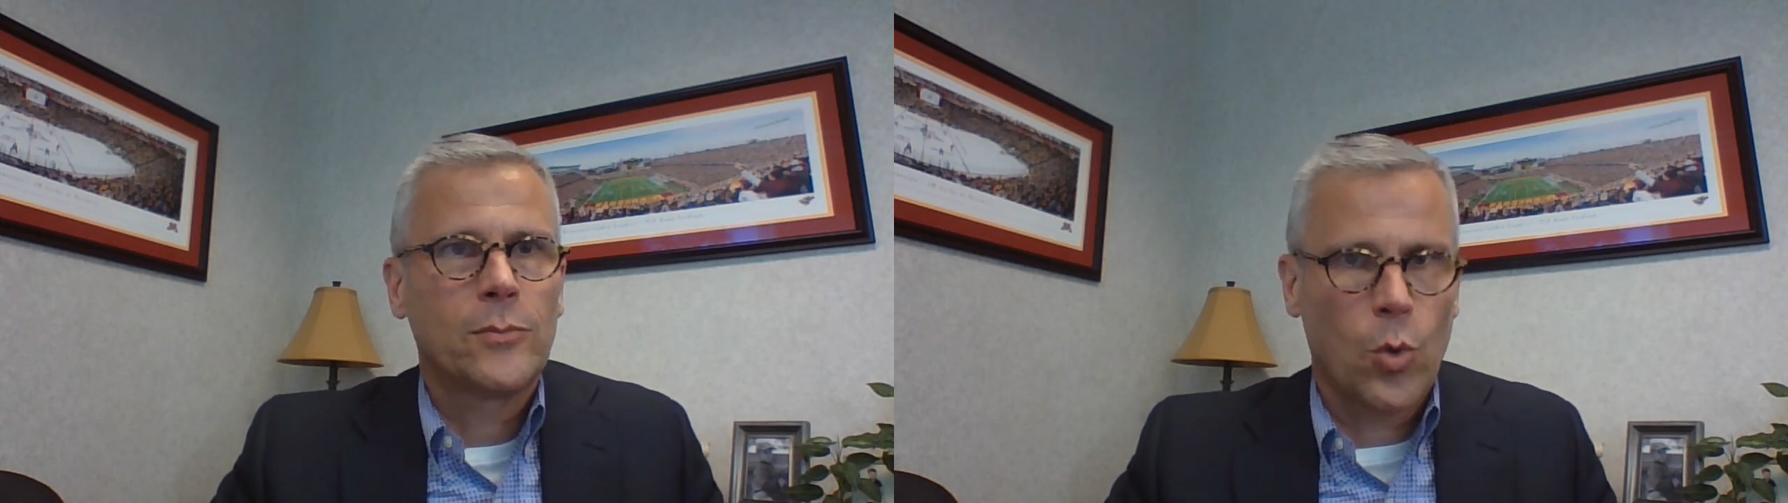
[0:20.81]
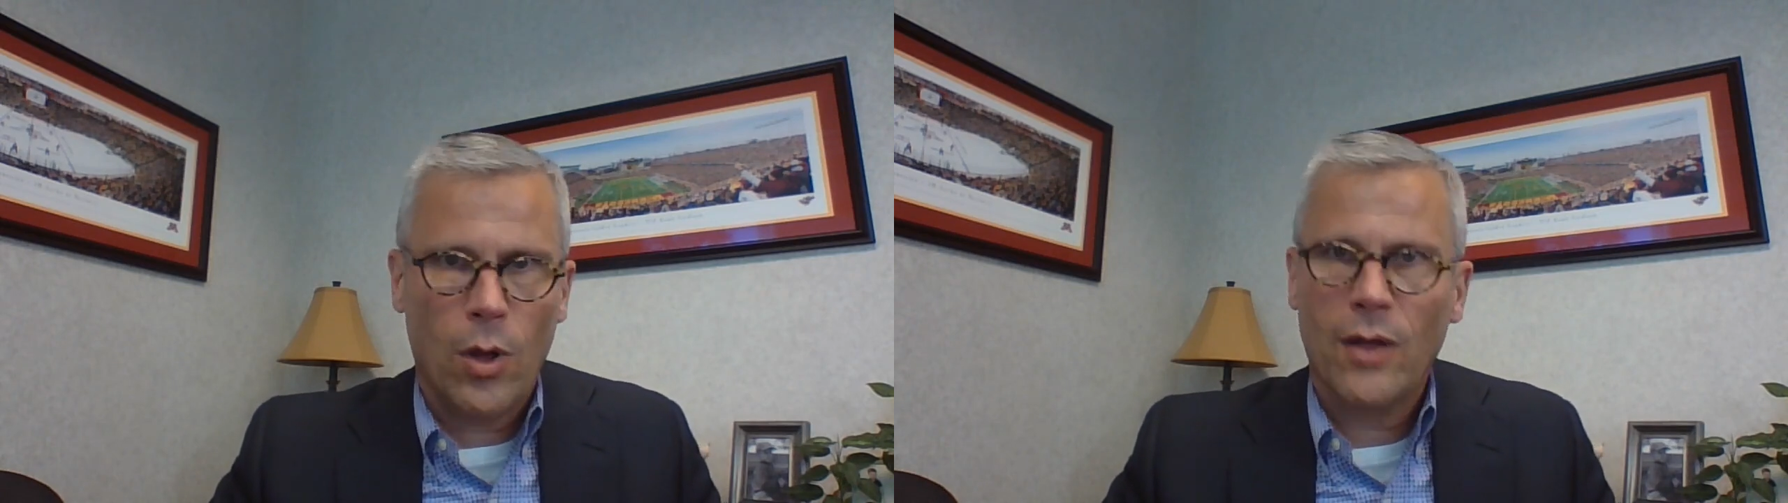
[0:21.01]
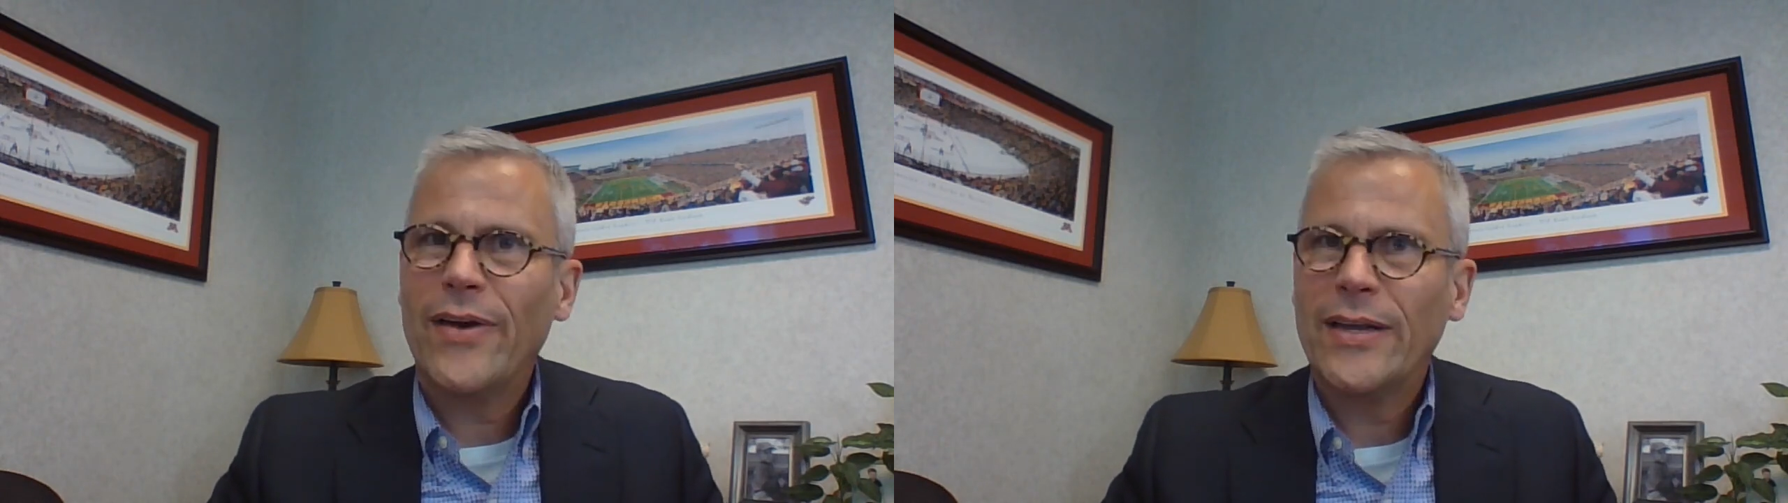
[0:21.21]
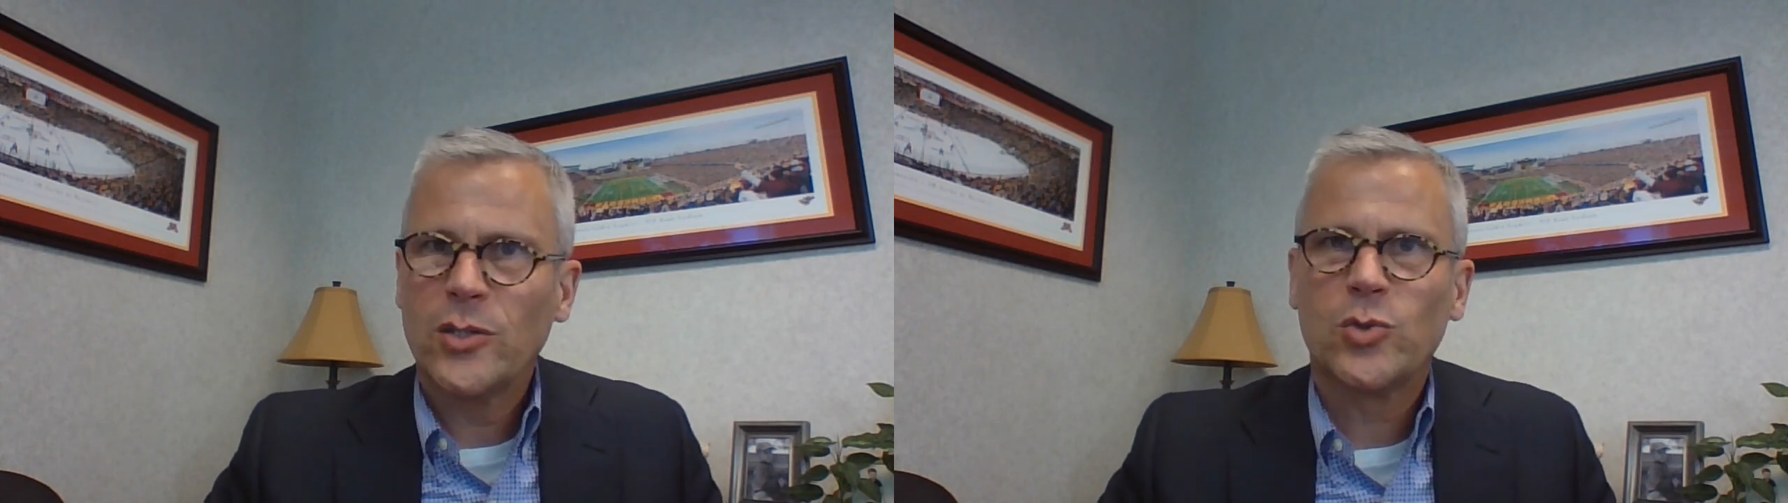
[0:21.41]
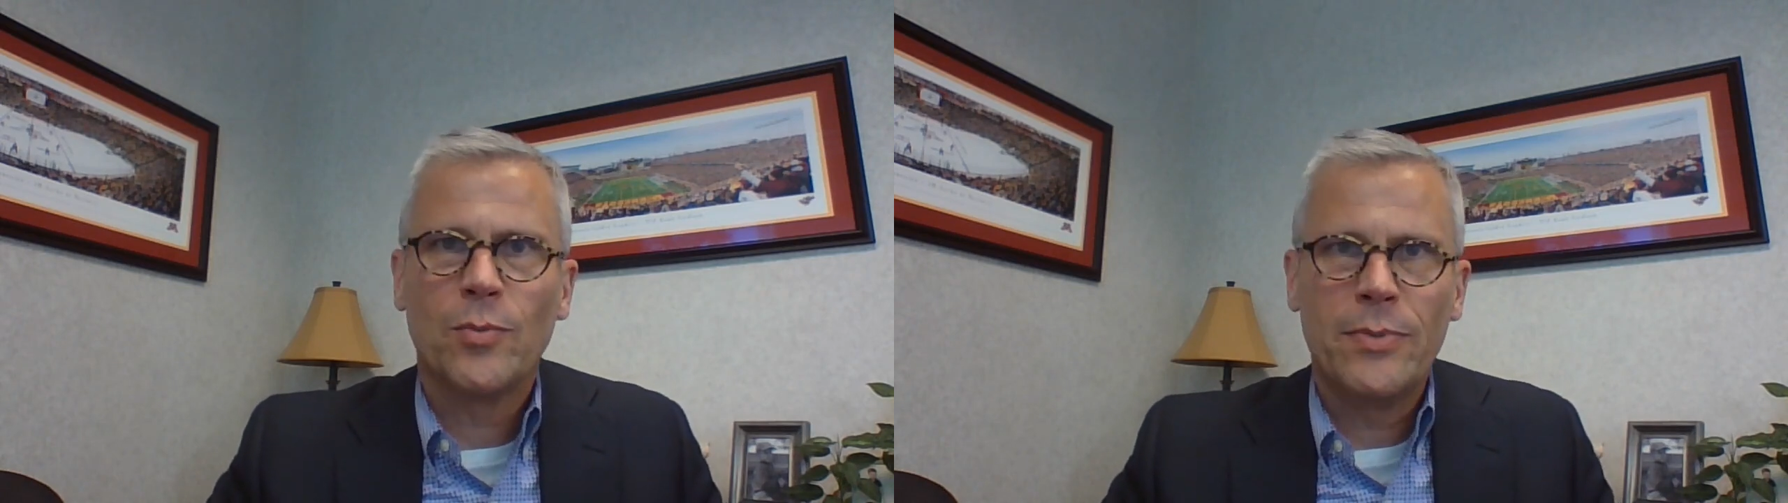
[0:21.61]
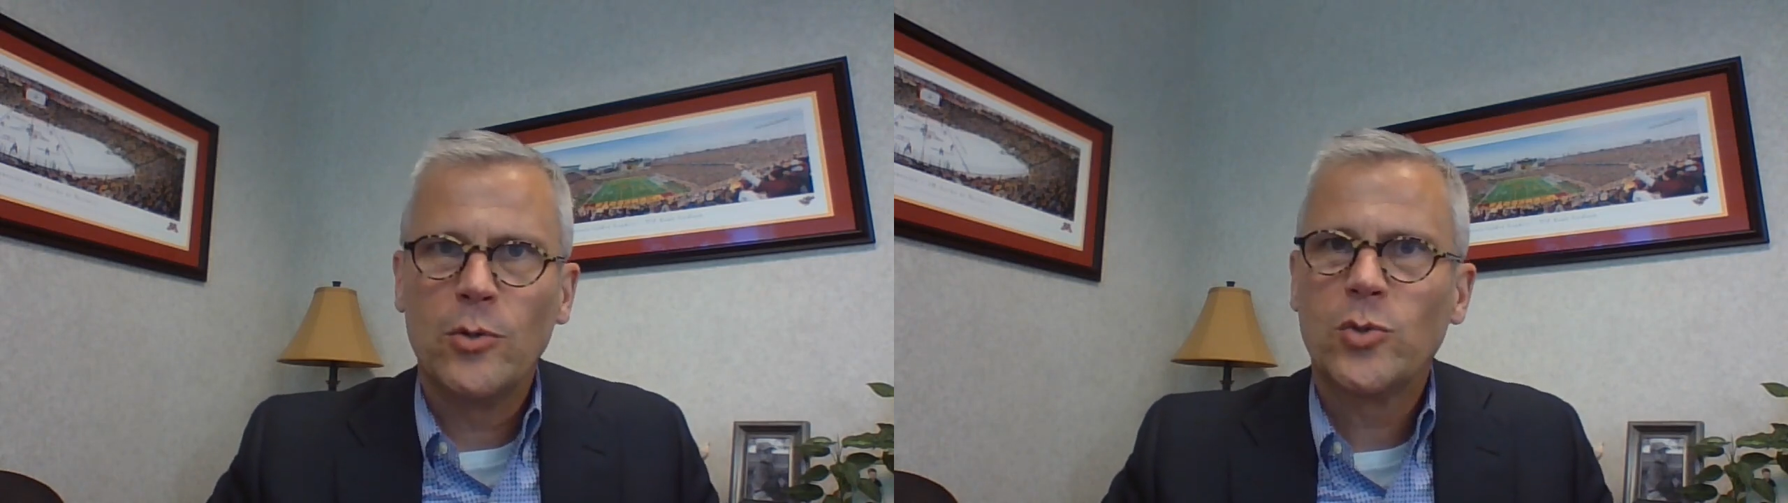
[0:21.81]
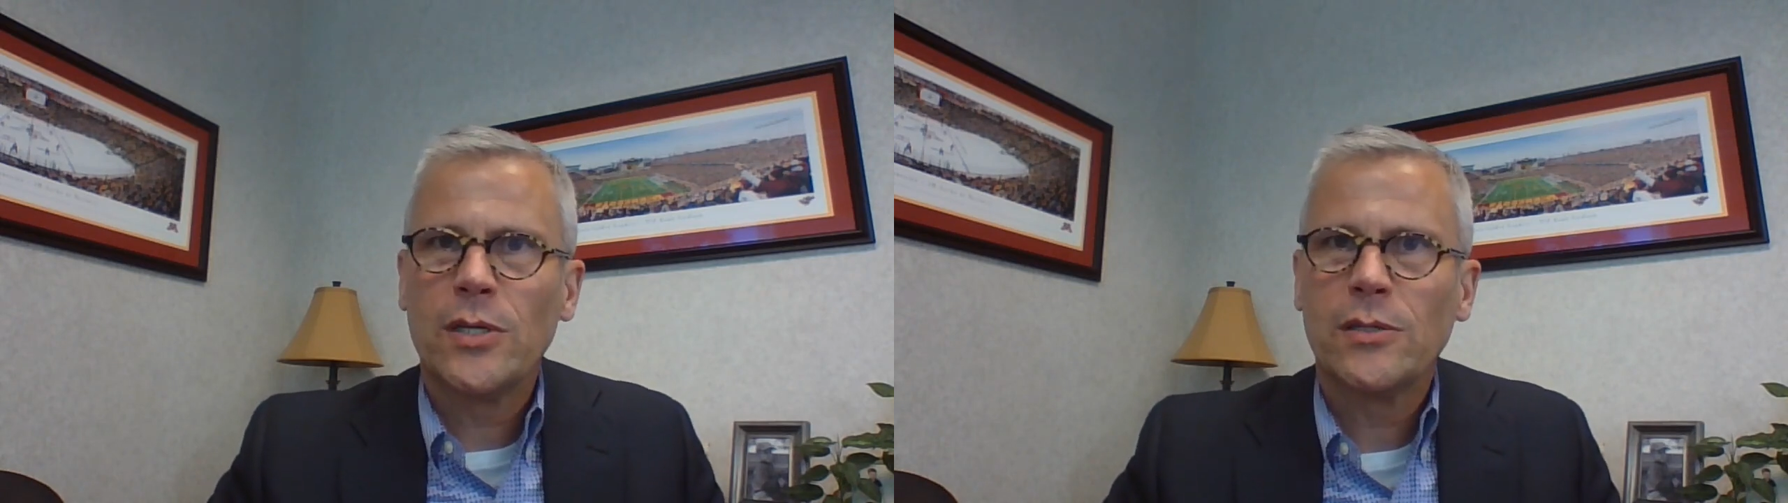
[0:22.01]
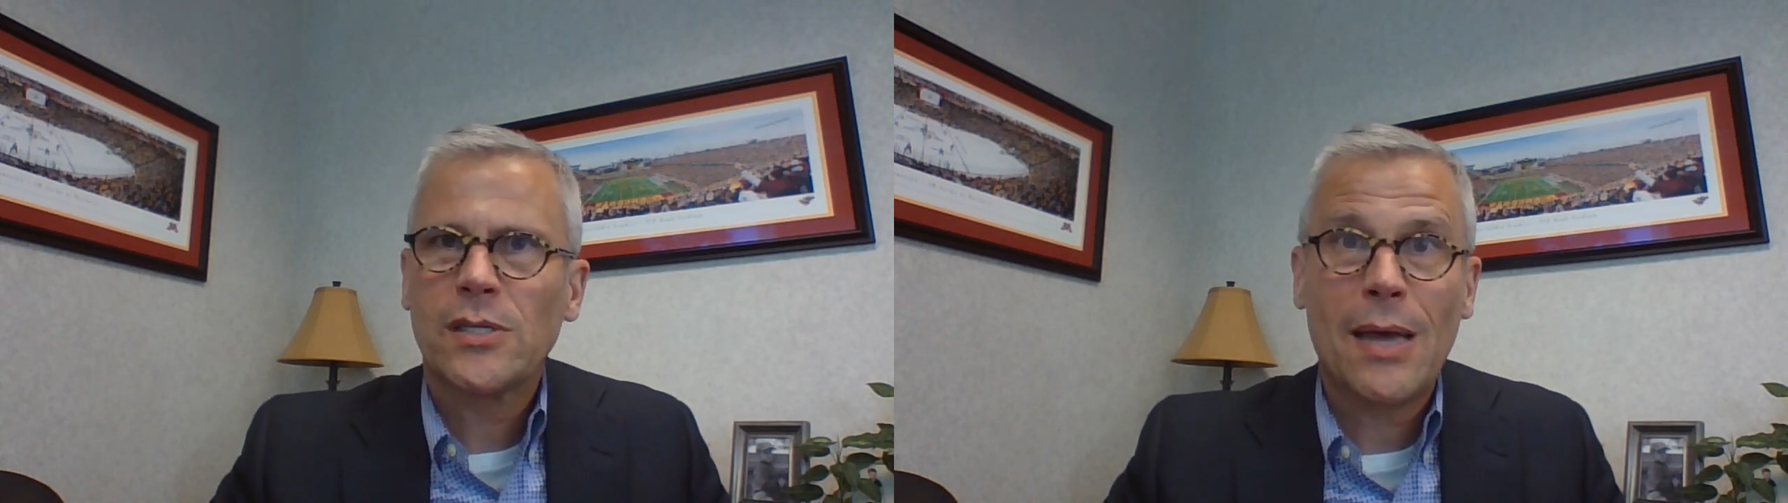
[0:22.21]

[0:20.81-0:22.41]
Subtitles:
Qualified distributions